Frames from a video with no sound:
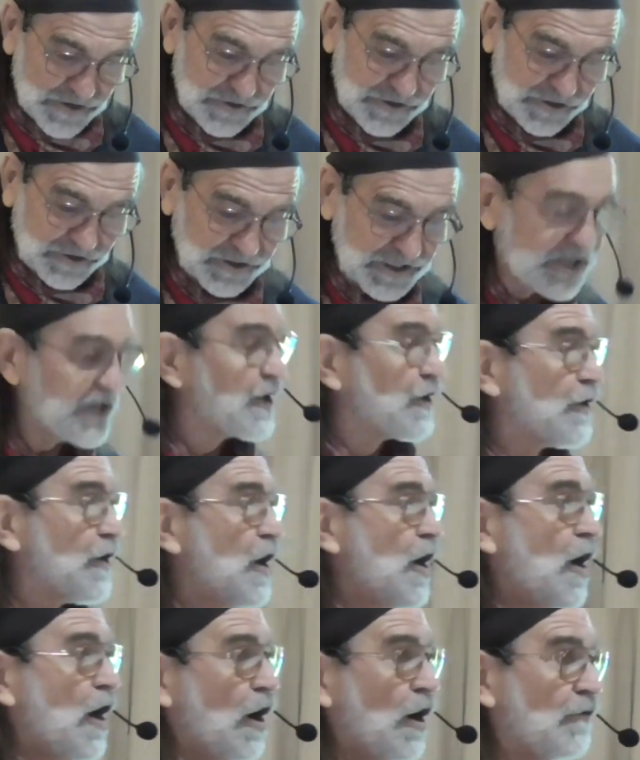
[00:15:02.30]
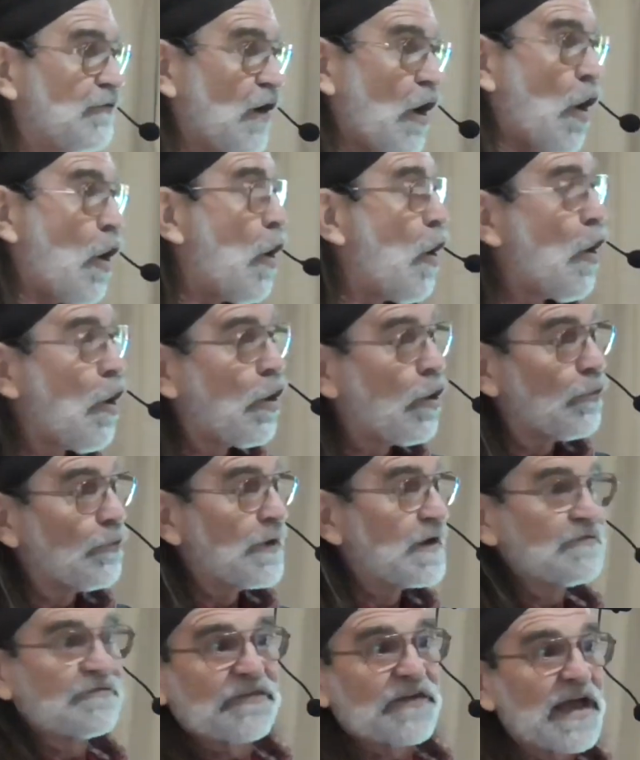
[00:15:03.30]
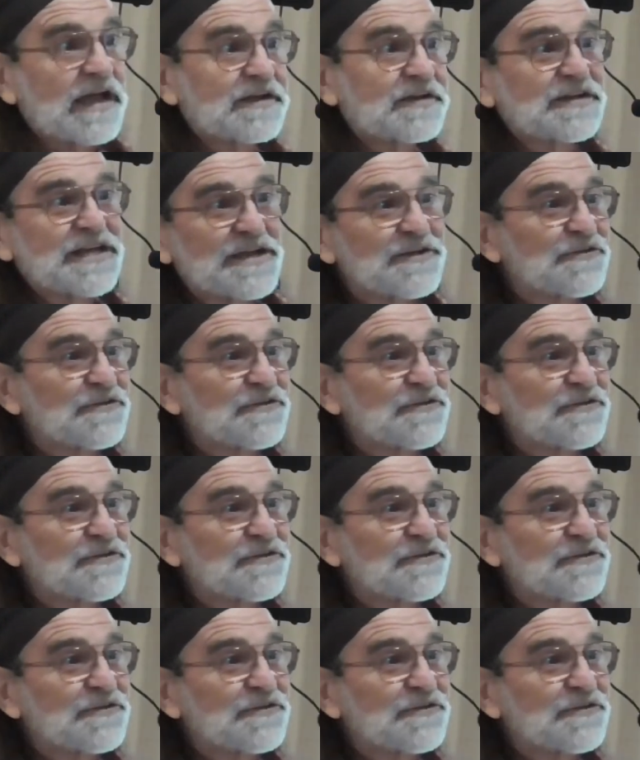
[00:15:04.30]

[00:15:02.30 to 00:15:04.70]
clear of all reflecting